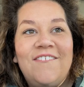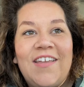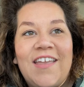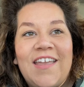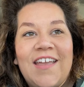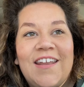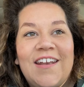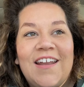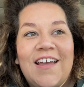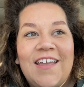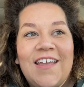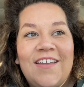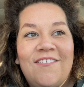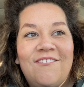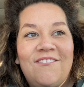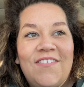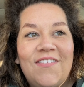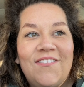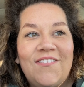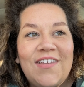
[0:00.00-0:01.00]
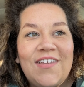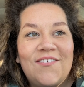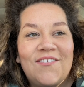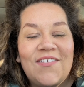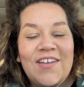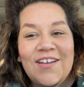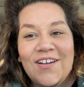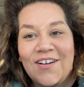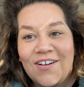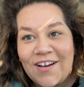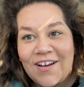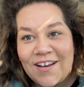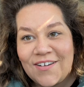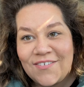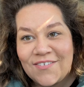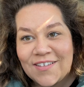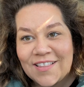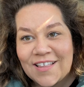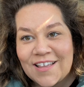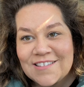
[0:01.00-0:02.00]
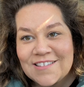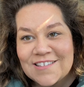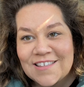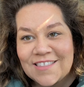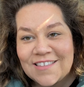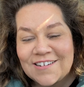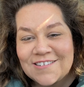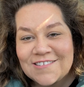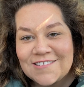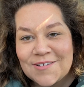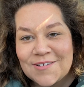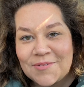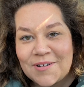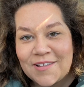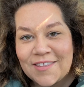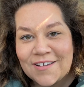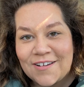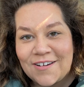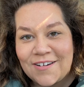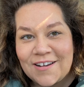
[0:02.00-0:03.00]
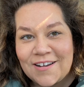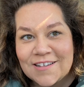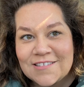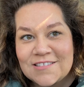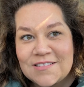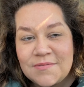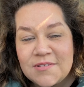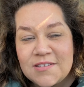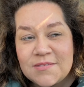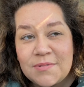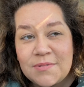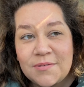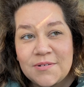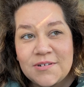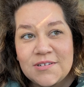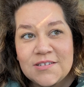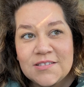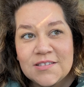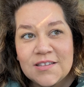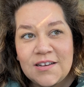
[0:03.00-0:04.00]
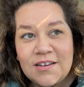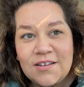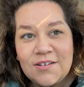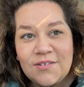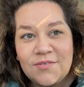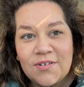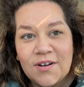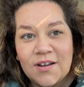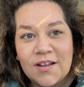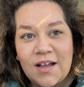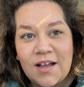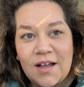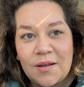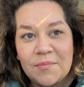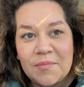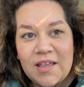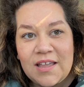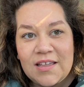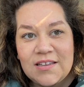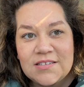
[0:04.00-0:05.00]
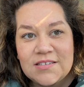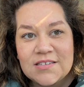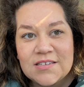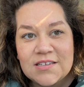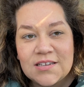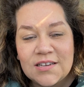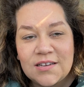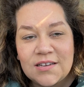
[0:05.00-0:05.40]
And I am filling in my car and realizing there's someone in the car next to me, but we're just gonna overcome it.